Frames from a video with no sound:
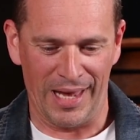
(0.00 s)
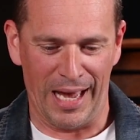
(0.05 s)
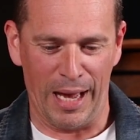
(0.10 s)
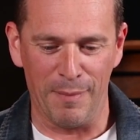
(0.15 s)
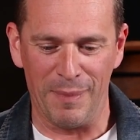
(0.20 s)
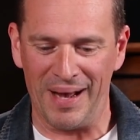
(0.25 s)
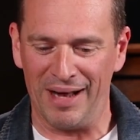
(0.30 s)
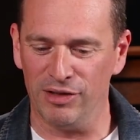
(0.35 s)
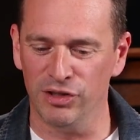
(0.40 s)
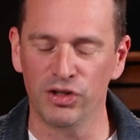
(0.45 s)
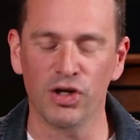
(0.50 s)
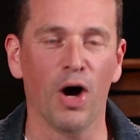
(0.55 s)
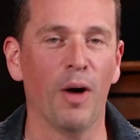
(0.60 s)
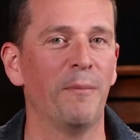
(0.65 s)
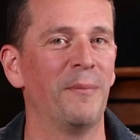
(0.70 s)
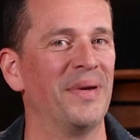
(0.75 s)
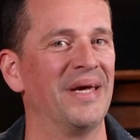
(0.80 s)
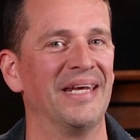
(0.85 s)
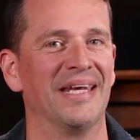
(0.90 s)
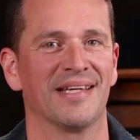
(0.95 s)
about
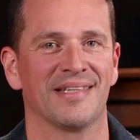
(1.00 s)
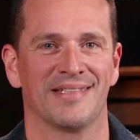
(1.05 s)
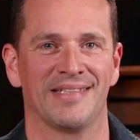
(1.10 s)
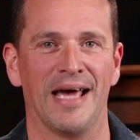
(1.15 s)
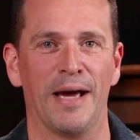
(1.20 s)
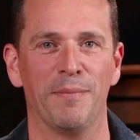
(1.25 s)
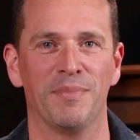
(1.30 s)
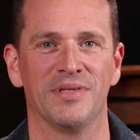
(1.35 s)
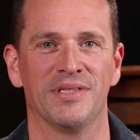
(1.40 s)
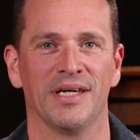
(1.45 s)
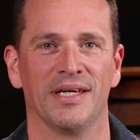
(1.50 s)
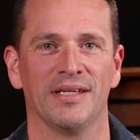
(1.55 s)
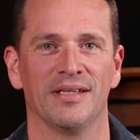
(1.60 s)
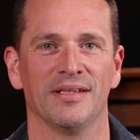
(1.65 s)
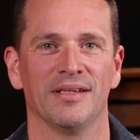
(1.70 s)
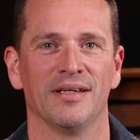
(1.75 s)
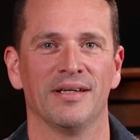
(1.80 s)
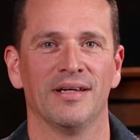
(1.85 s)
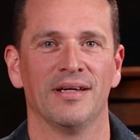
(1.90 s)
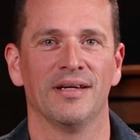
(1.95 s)
not being accepted,
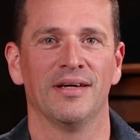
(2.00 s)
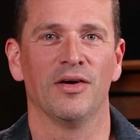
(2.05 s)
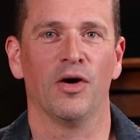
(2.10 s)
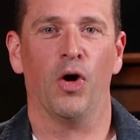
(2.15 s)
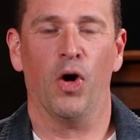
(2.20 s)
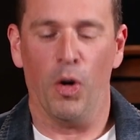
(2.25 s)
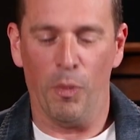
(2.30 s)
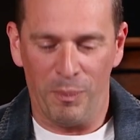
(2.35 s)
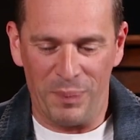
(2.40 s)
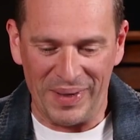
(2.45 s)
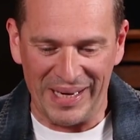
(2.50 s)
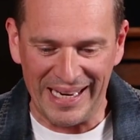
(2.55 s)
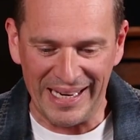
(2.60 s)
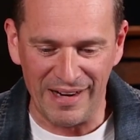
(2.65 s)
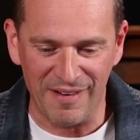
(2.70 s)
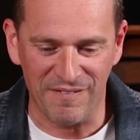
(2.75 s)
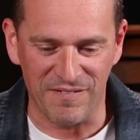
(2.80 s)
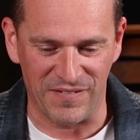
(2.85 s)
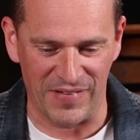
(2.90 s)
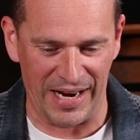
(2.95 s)
or
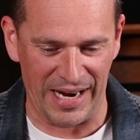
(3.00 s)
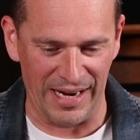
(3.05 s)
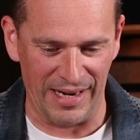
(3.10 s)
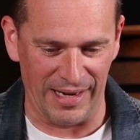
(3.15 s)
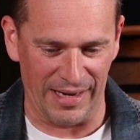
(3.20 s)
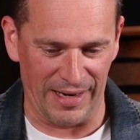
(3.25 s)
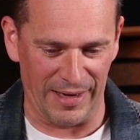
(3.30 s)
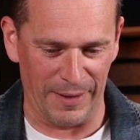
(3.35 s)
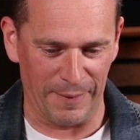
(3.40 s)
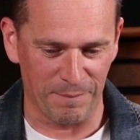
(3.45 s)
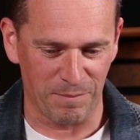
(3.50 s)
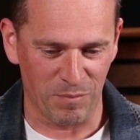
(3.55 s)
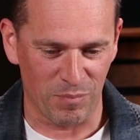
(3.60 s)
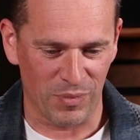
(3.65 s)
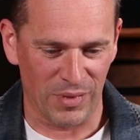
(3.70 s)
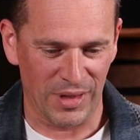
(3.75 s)
being a failure,